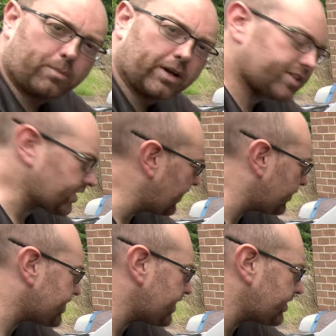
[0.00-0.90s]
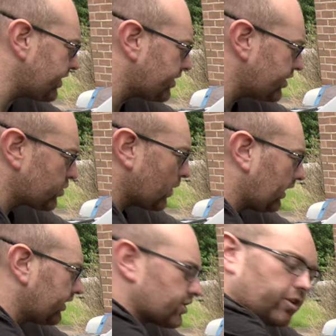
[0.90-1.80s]
I decided it was easier to just
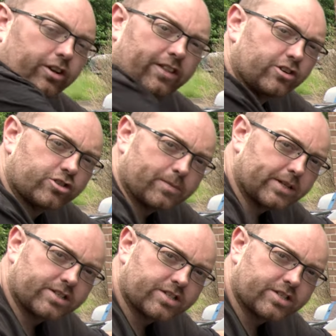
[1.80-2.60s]
weld this on and then trim it to